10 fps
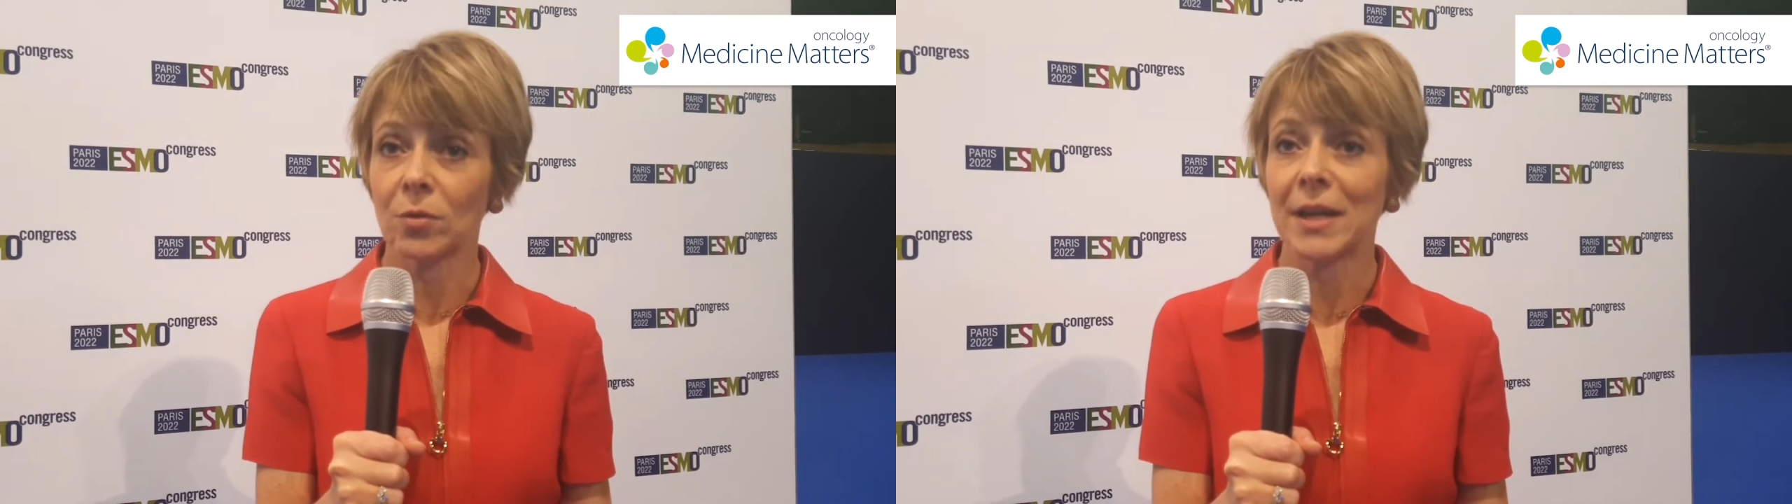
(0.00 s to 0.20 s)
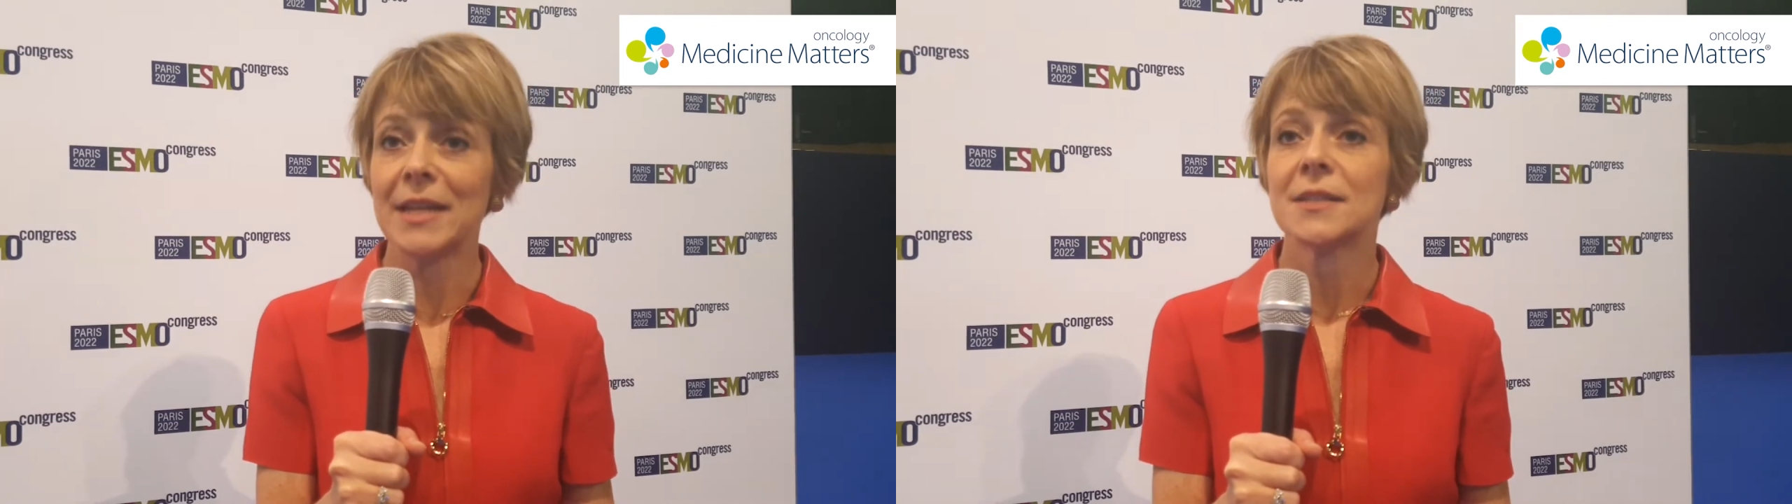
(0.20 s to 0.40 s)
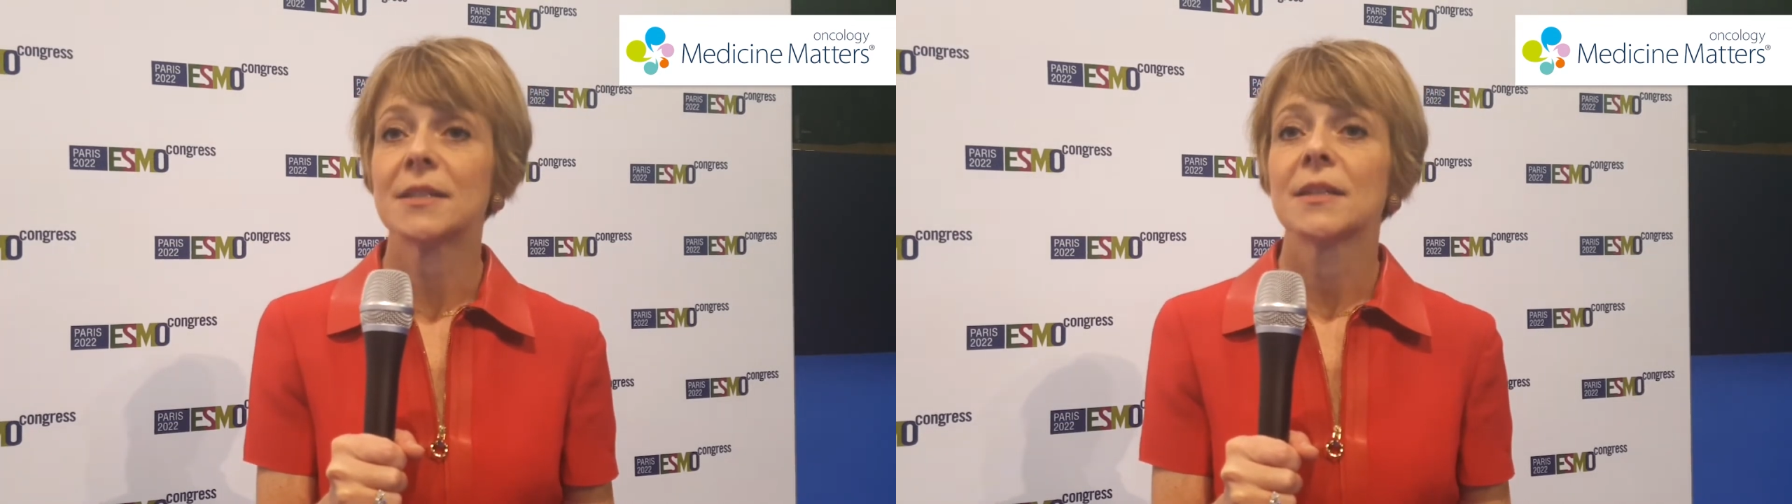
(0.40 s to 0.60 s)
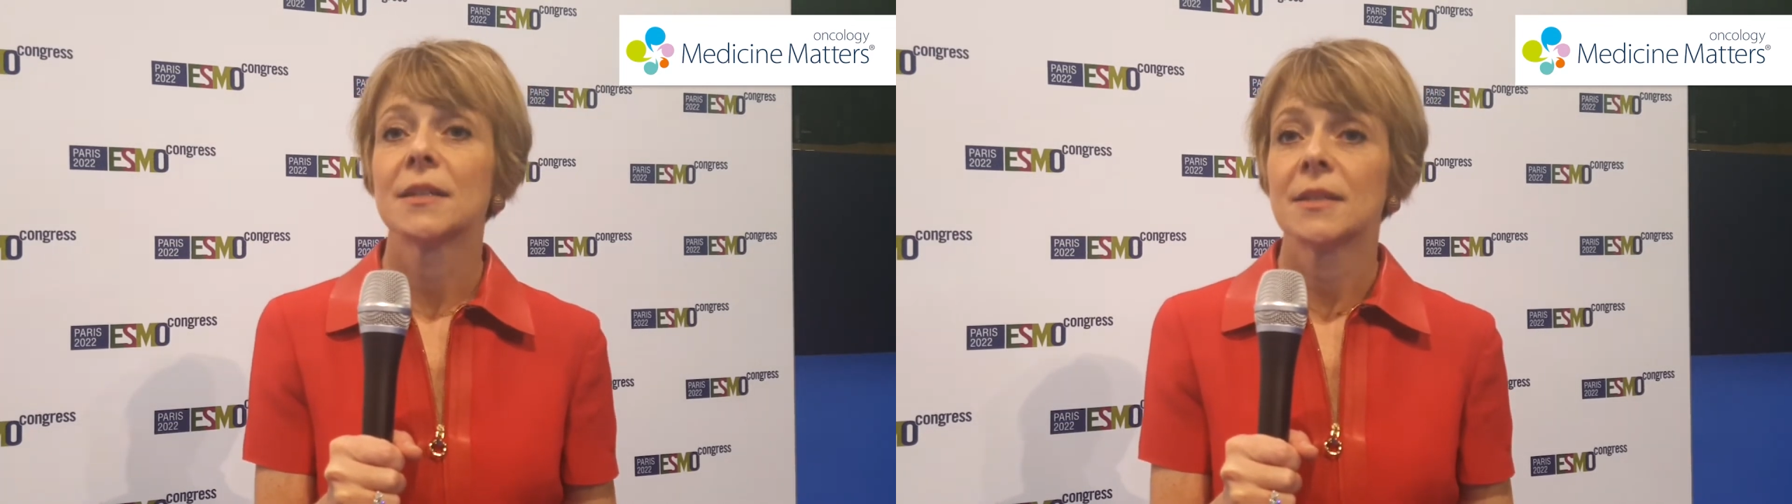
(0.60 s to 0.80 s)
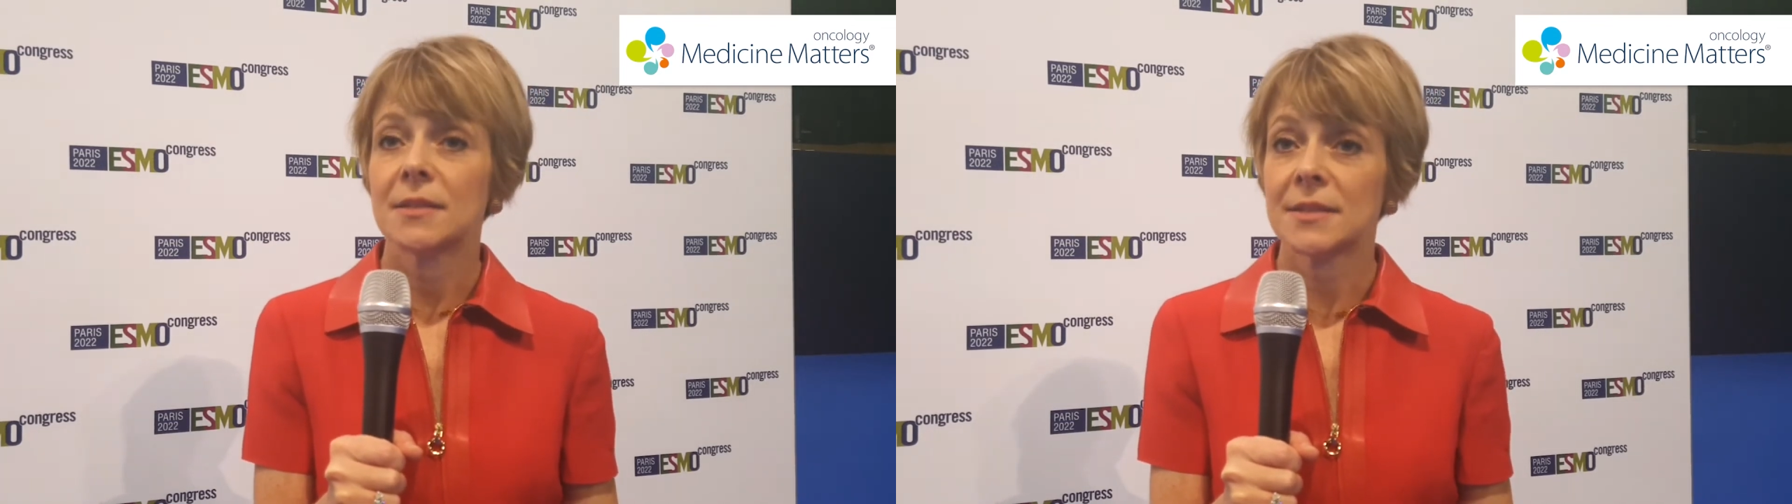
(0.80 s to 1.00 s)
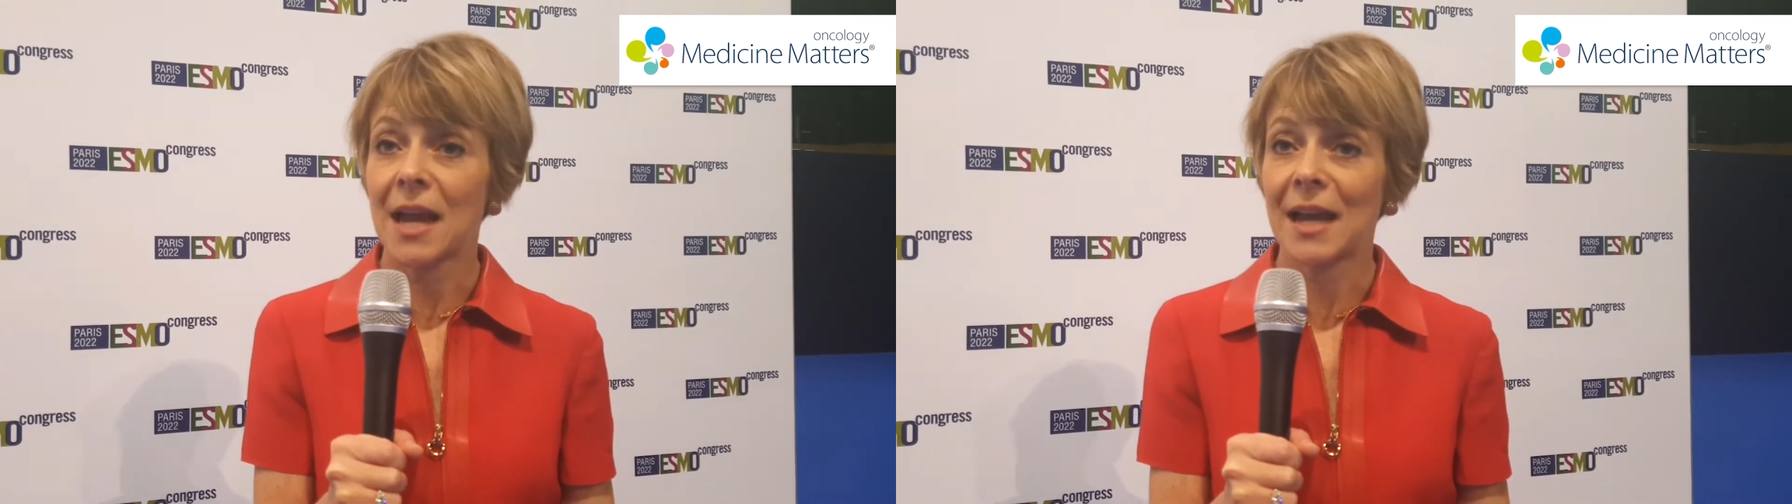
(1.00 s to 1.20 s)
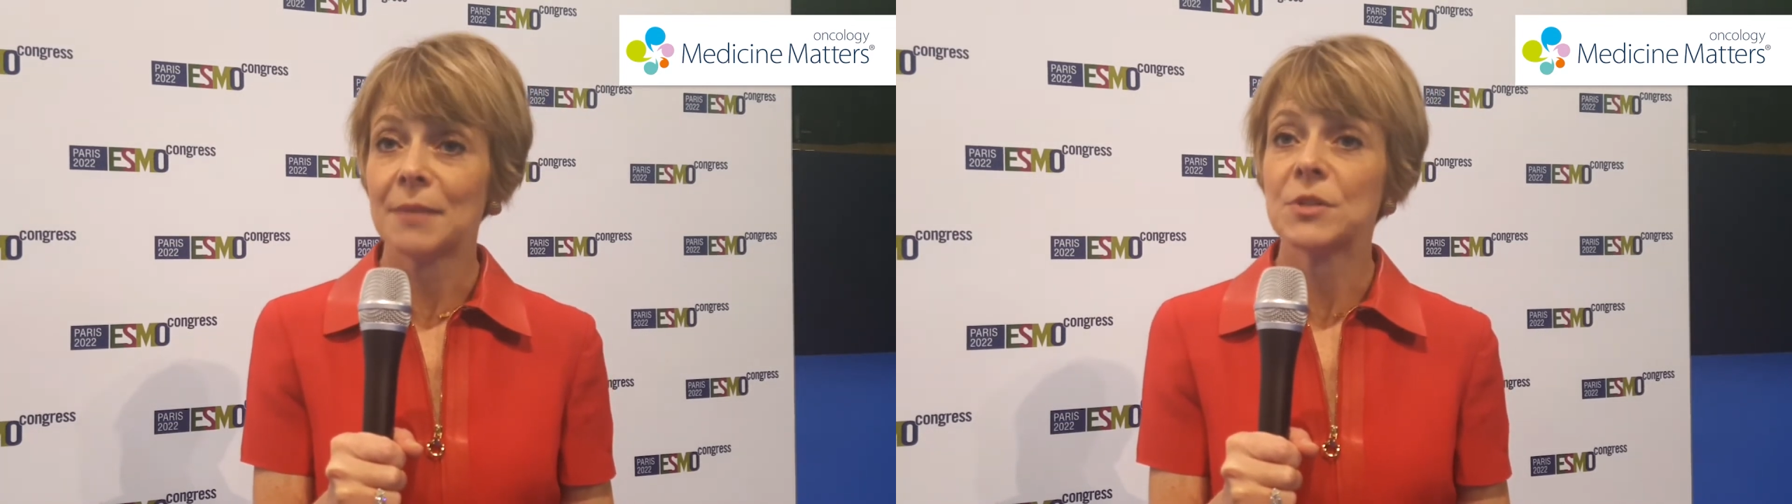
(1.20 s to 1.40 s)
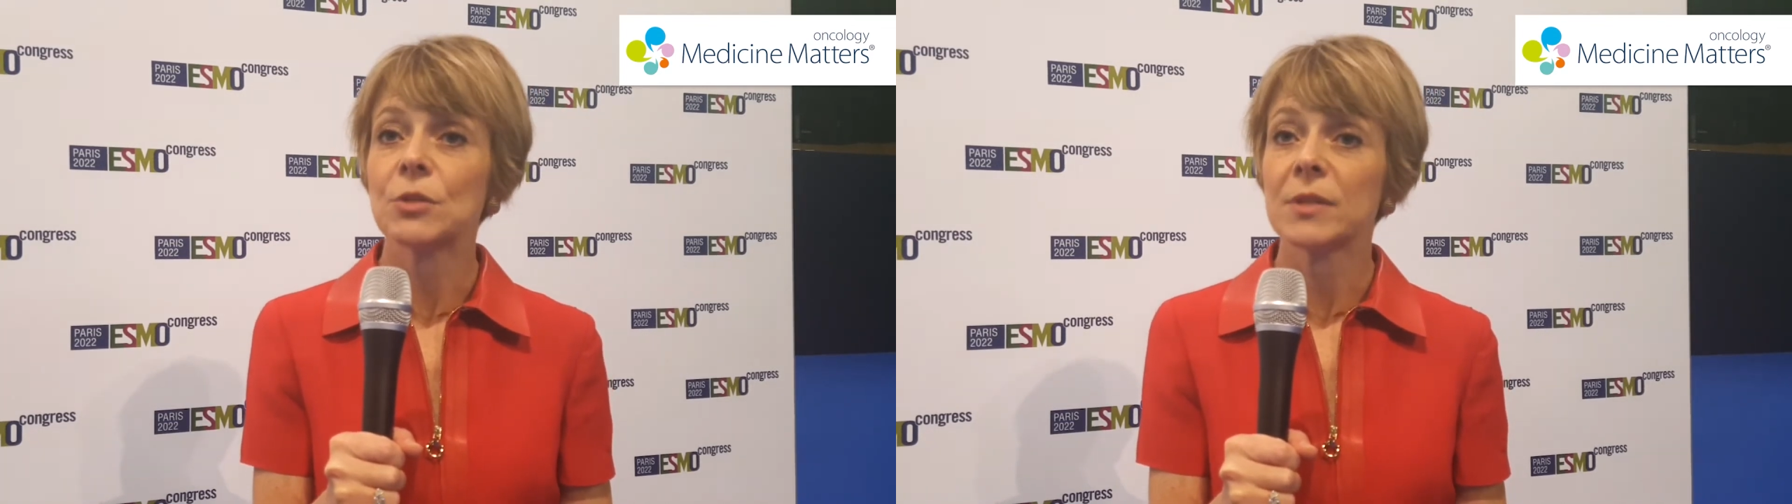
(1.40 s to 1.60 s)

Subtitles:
rate, time to